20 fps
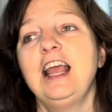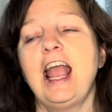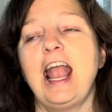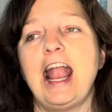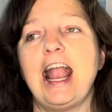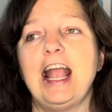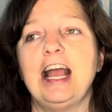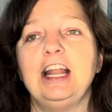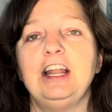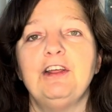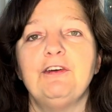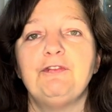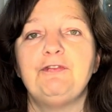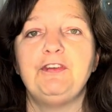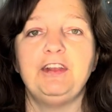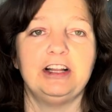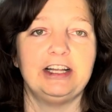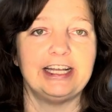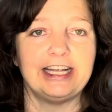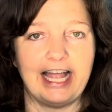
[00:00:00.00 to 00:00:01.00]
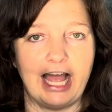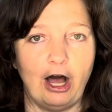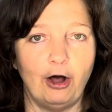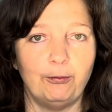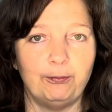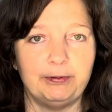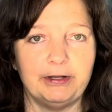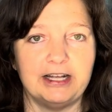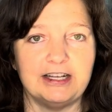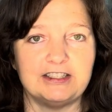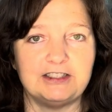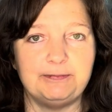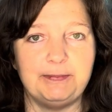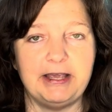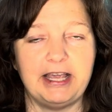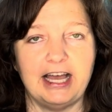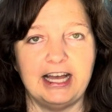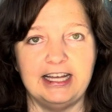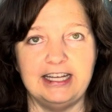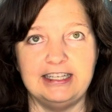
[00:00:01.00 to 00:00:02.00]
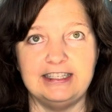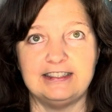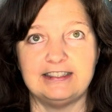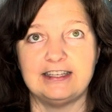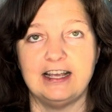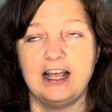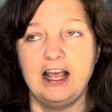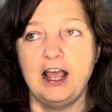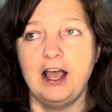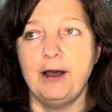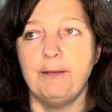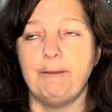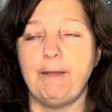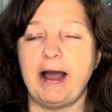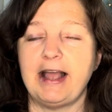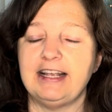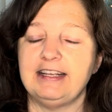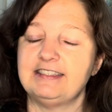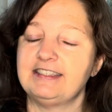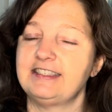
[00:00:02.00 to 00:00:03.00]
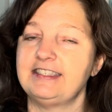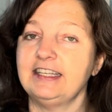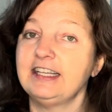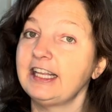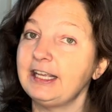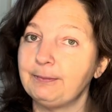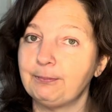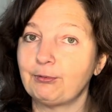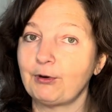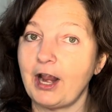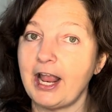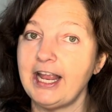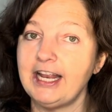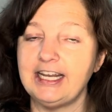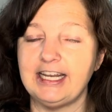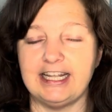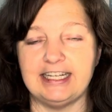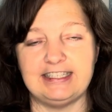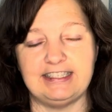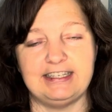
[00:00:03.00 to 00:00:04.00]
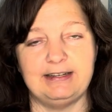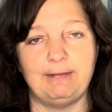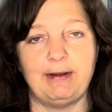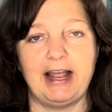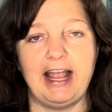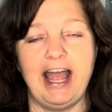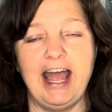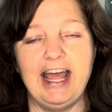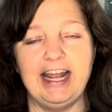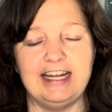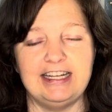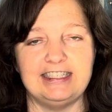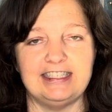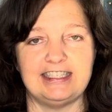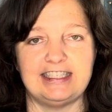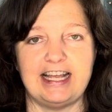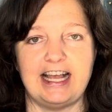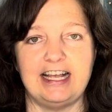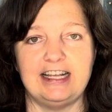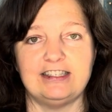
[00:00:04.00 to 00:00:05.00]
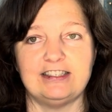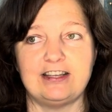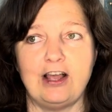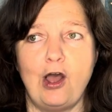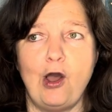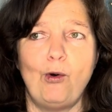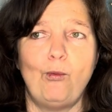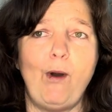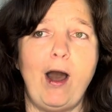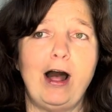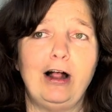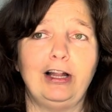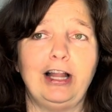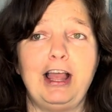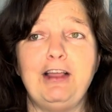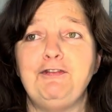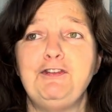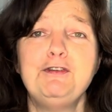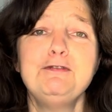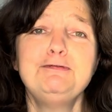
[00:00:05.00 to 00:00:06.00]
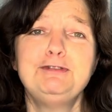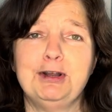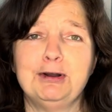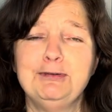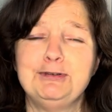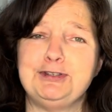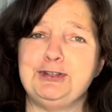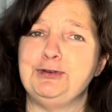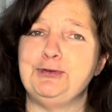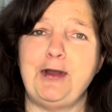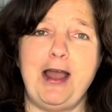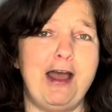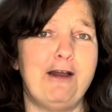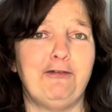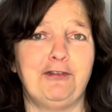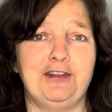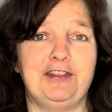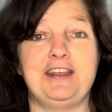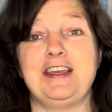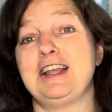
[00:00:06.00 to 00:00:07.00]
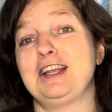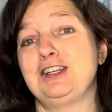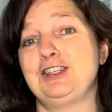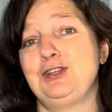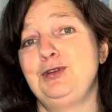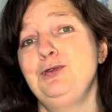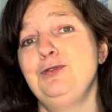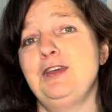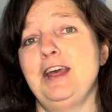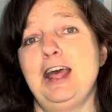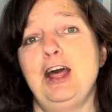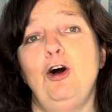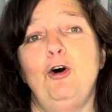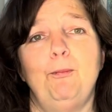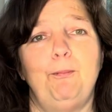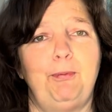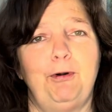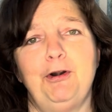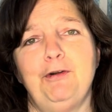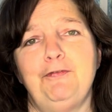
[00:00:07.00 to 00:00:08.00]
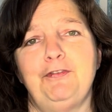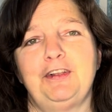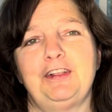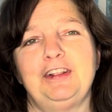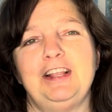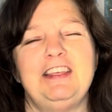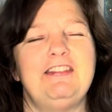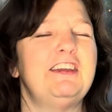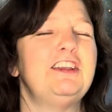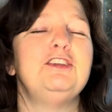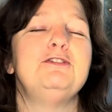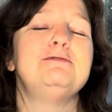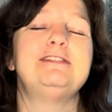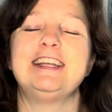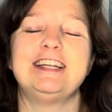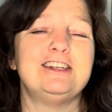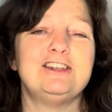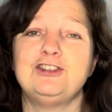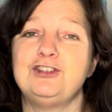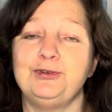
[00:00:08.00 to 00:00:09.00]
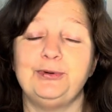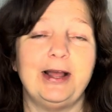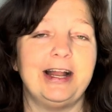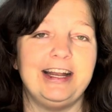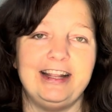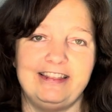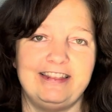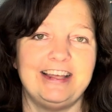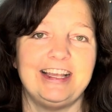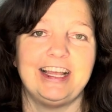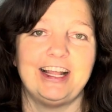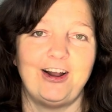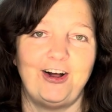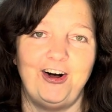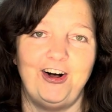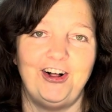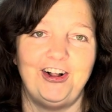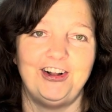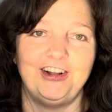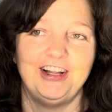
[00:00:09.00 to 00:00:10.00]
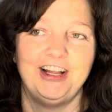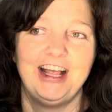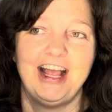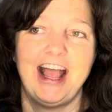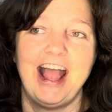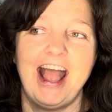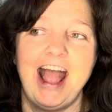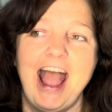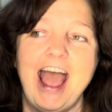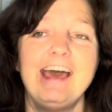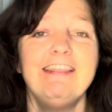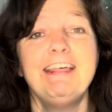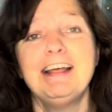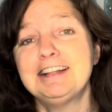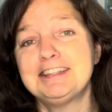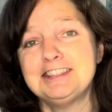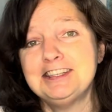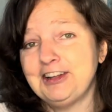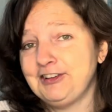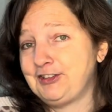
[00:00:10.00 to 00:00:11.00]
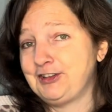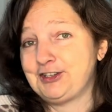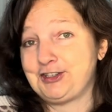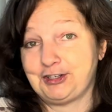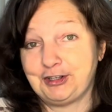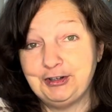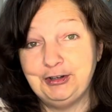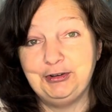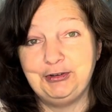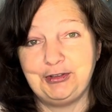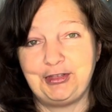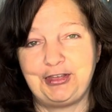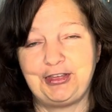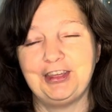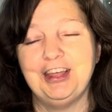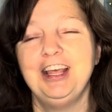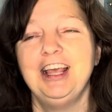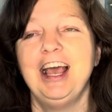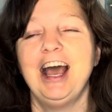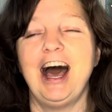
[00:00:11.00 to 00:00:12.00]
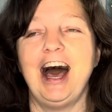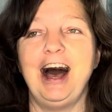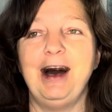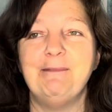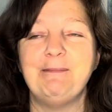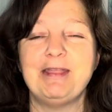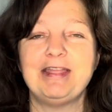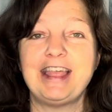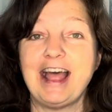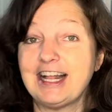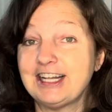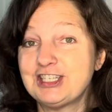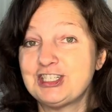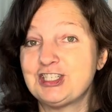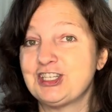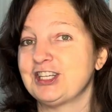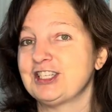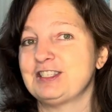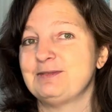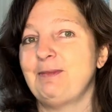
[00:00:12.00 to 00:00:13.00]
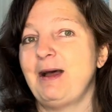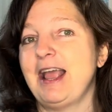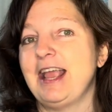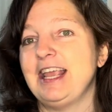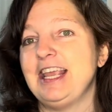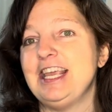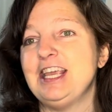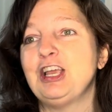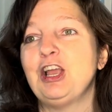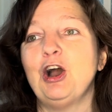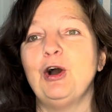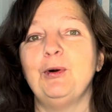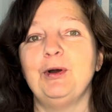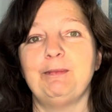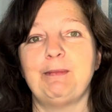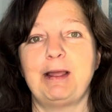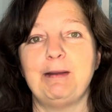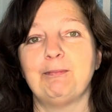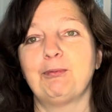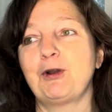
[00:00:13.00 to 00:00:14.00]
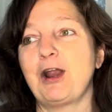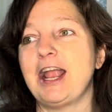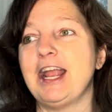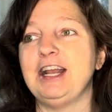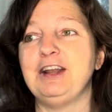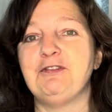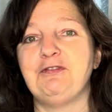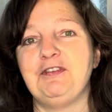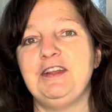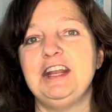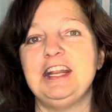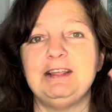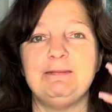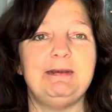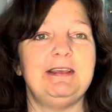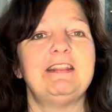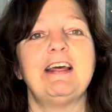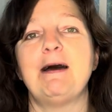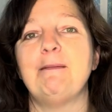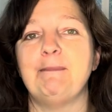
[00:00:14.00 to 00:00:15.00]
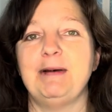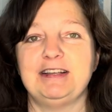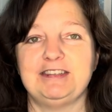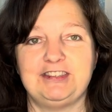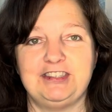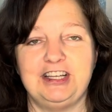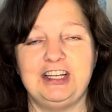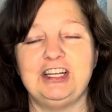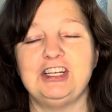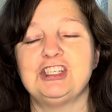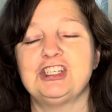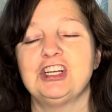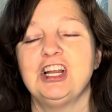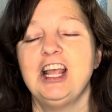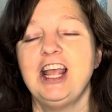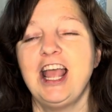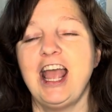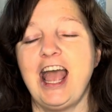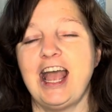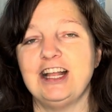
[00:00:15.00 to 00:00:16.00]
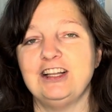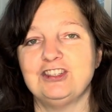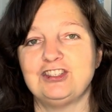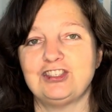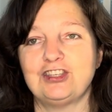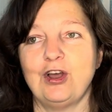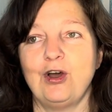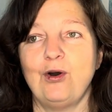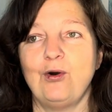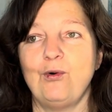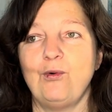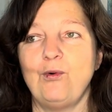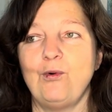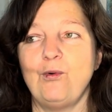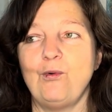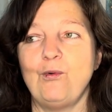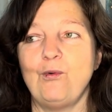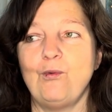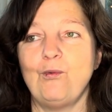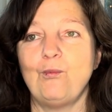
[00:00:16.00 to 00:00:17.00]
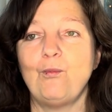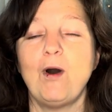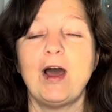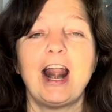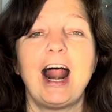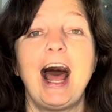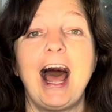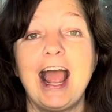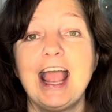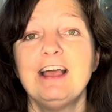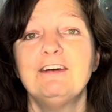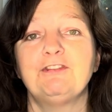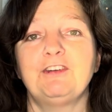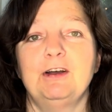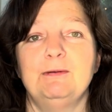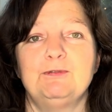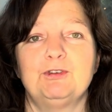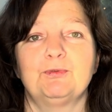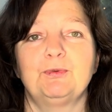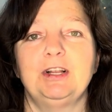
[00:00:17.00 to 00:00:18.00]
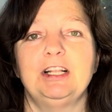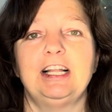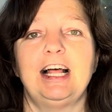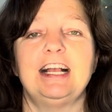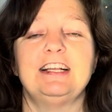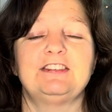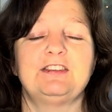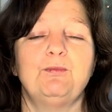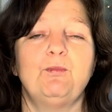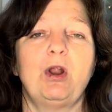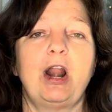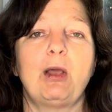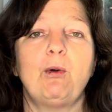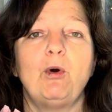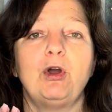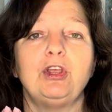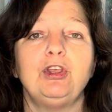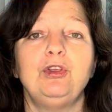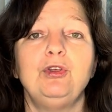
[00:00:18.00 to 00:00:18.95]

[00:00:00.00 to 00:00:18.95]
and feeling helpless, because my silly brain gets in my head and says, well, if you don't do everything to the hilt perfectly, then you didn't do anything at all. And that's not the truth. That's just my ego and my brain feeding me that message. And so what I have come to realize, and what I want